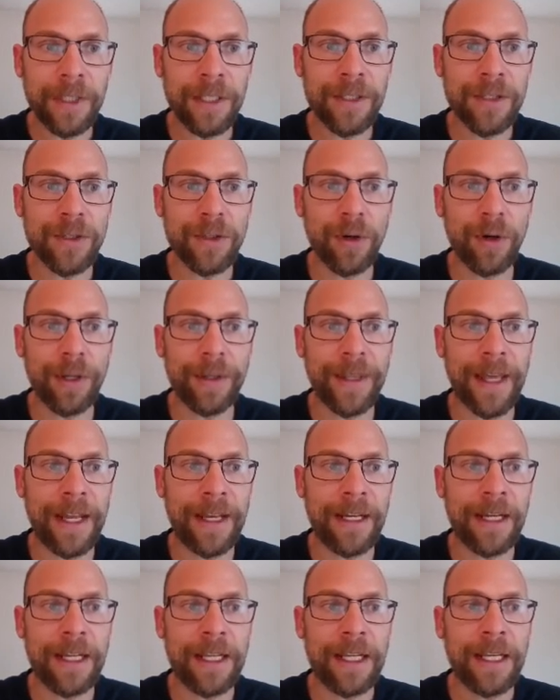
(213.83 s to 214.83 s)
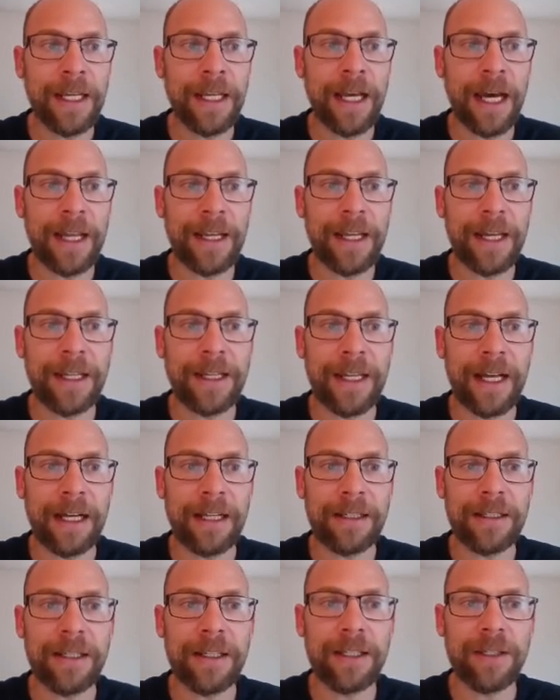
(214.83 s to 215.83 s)
And so then under
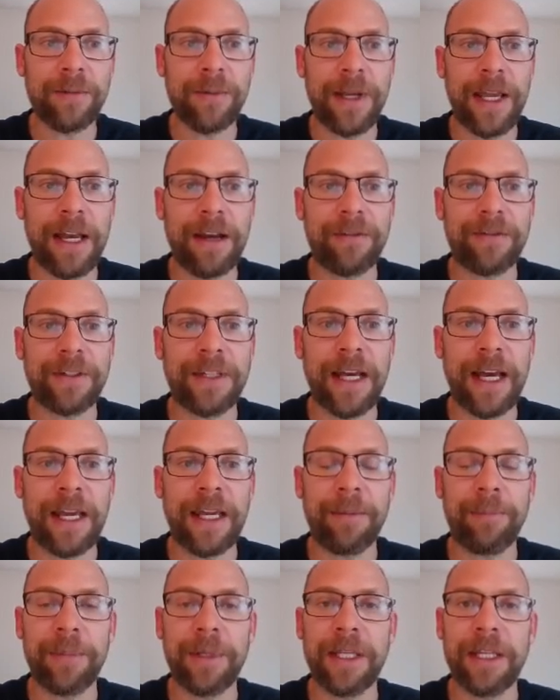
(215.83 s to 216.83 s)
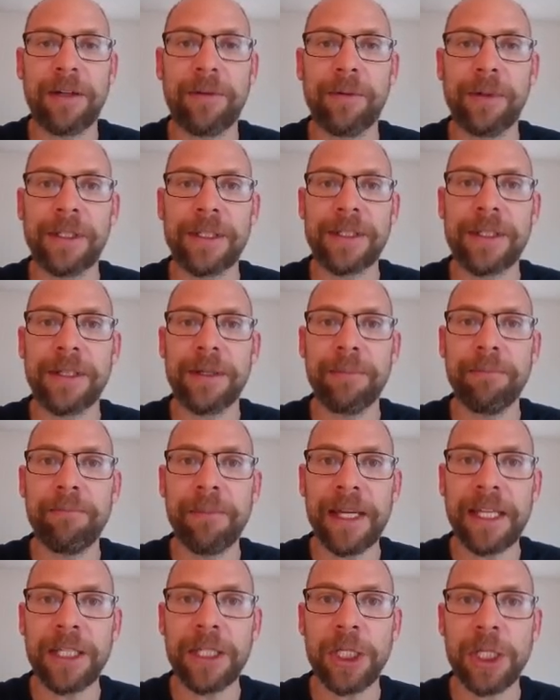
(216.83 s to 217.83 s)
analysis, we have type equals
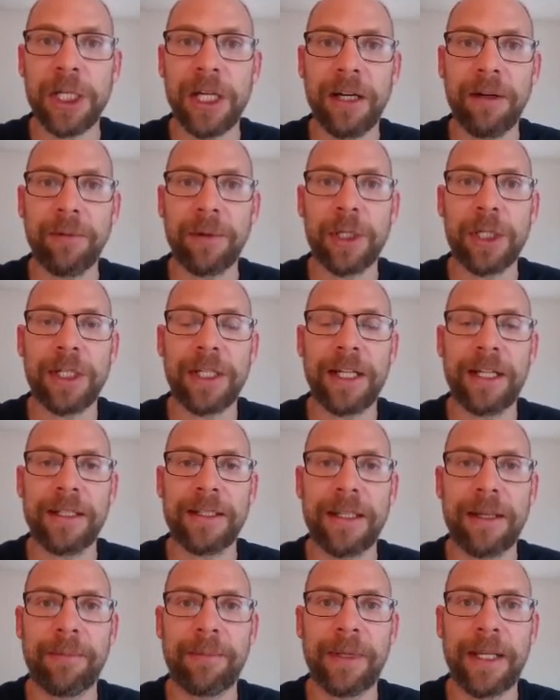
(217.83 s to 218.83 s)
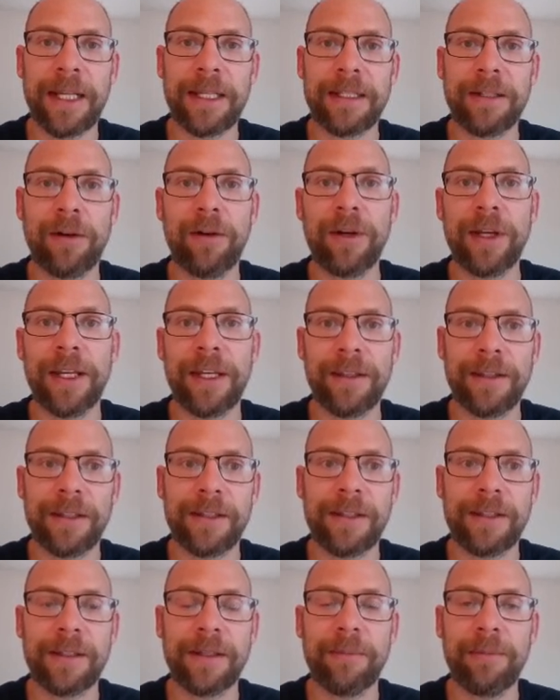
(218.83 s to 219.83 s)
mixture, which tells Mplus, okay,
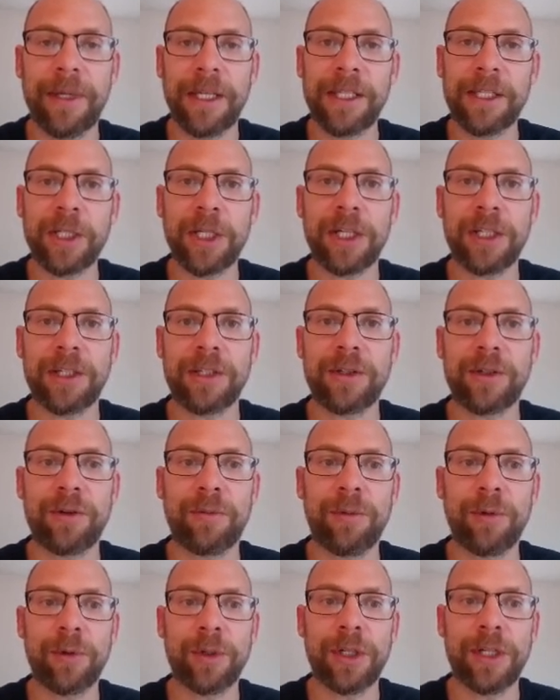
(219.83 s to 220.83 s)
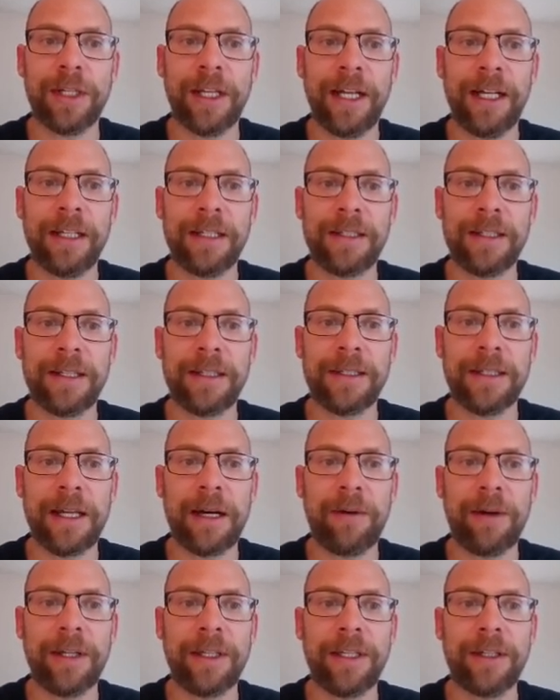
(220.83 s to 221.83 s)
this is a mixture distribution analysis.
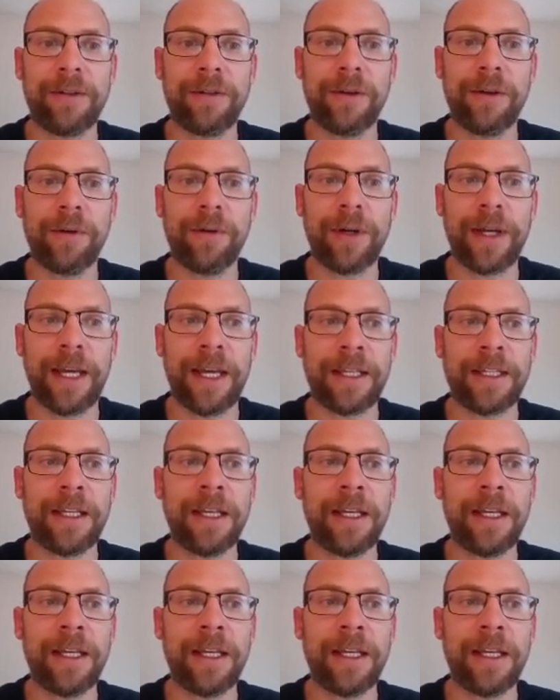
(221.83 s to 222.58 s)
Now I need to look at